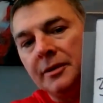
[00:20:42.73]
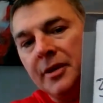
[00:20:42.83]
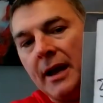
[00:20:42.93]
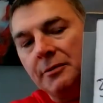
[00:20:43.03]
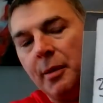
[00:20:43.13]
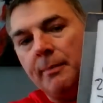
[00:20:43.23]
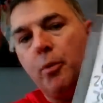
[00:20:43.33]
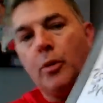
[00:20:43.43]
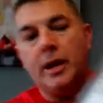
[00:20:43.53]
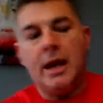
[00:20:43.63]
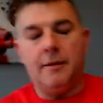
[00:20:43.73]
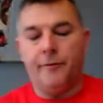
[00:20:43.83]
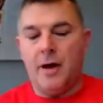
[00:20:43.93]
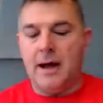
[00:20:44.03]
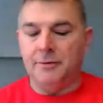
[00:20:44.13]
is times by
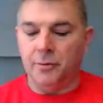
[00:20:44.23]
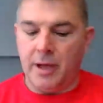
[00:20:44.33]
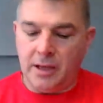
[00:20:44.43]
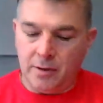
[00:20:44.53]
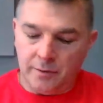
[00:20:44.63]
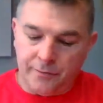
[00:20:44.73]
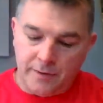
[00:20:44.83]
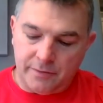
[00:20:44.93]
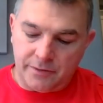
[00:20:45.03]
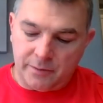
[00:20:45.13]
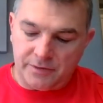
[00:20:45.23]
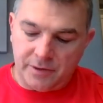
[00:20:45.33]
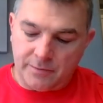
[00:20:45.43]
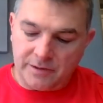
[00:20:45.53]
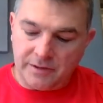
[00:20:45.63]
0.85. So 850 is going to be
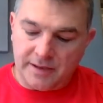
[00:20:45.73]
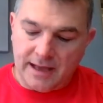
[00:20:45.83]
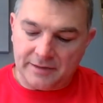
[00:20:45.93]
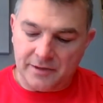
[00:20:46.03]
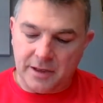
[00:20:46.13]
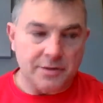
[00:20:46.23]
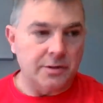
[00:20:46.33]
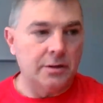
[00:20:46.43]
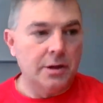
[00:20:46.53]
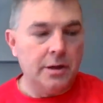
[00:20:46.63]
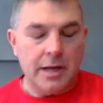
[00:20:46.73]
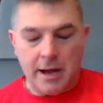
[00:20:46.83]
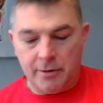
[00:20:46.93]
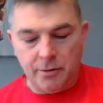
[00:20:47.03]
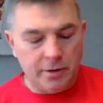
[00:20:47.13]
subject to taxation.
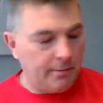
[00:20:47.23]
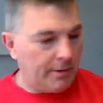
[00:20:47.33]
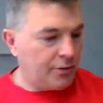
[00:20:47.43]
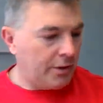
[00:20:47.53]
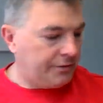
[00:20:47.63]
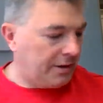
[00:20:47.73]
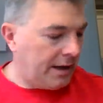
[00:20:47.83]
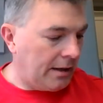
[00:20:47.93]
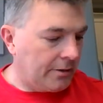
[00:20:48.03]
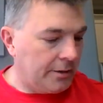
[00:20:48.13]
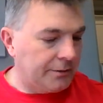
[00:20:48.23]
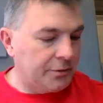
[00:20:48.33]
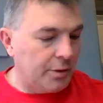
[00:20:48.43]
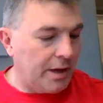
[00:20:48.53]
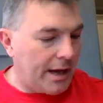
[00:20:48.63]
Now I do need my trusty calculator.
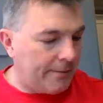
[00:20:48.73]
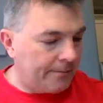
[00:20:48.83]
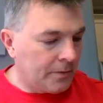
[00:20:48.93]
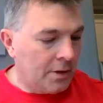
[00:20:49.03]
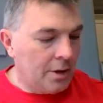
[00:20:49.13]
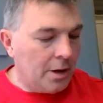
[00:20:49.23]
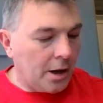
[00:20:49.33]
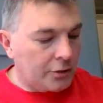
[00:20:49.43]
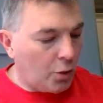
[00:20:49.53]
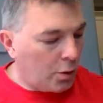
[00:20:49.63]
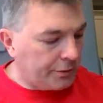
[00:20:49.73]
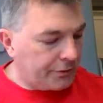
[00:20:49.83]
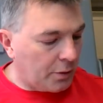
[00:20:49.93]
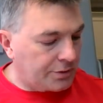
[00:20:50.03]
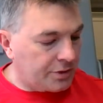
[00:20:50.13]
So we got our total
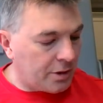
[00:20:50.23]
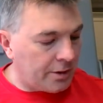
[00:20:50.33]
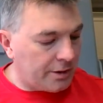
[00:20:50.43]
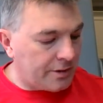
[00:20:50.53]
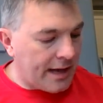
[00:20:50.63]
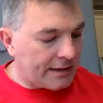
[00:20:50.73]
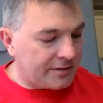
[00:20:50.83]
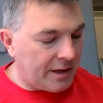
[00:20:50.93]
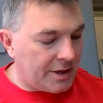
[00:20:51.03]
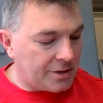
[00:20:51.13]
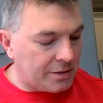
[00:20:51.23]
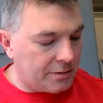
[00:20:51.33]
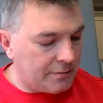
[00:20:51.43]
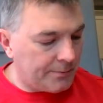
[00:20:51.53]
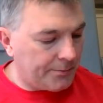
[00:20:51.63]
Social Security taxation,